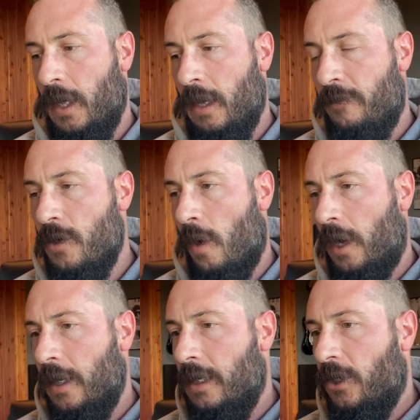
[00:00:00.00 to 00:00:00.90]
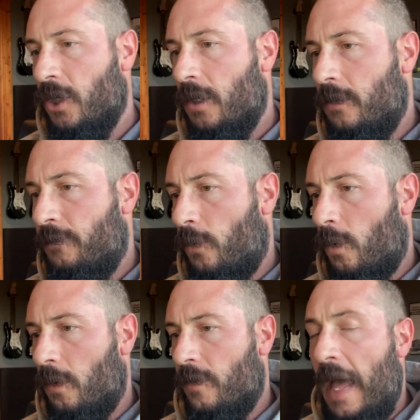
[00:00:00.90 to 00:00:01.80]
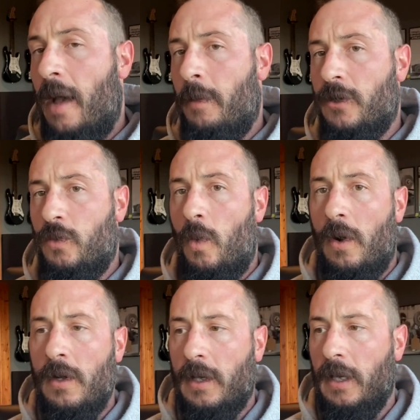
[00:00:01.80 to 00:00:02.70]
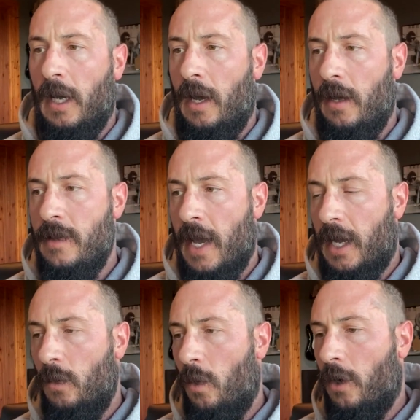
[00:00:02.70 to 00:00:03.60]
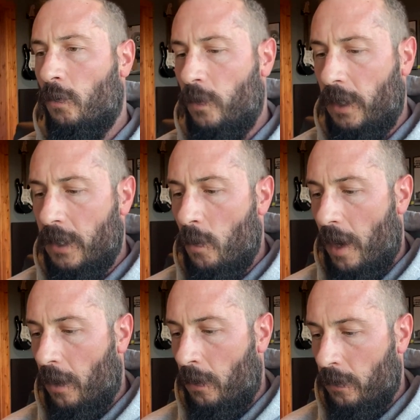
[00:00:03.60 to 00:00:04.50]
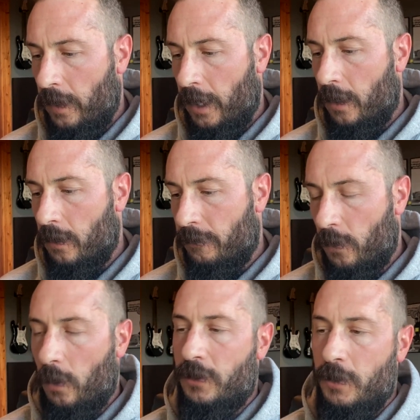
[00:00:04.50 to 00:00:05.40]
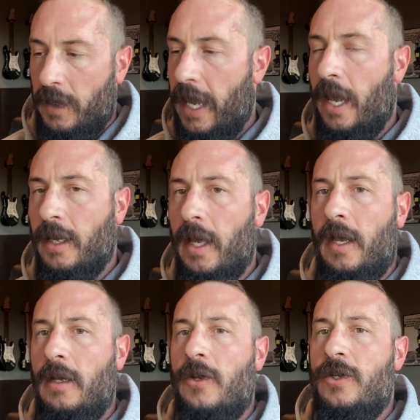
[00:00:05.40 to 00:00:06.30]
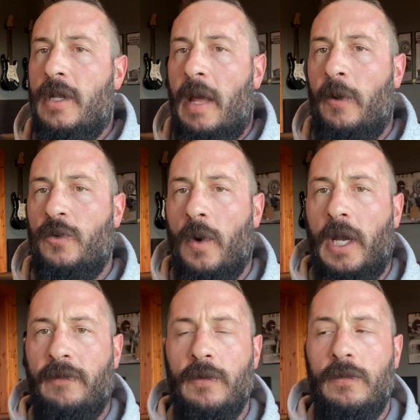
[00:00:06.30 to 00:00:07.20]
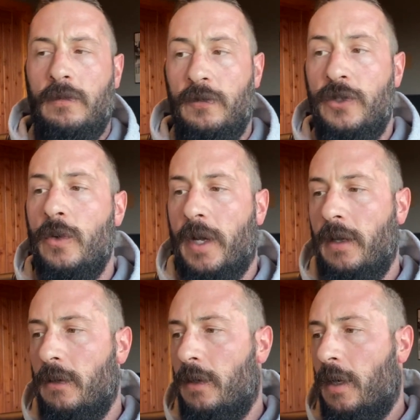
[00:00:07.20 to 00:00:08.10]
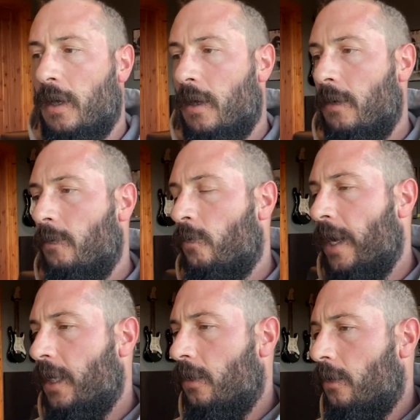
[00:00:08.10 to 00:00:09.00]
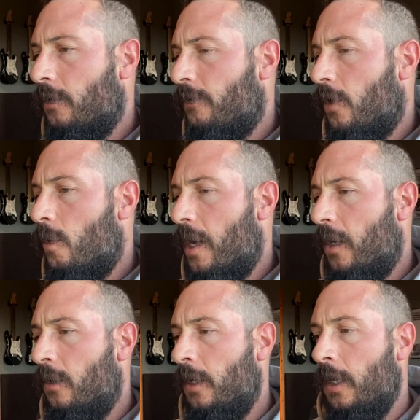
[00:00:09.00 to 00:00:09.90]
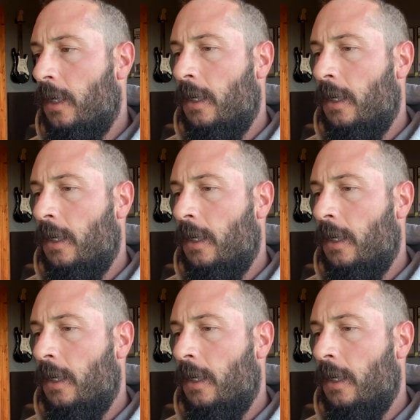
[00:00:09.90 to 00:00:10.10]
If you are conditioned for that much work, that can work really well. And of course, you can get conditioned to that much work if you do it regularly for a while.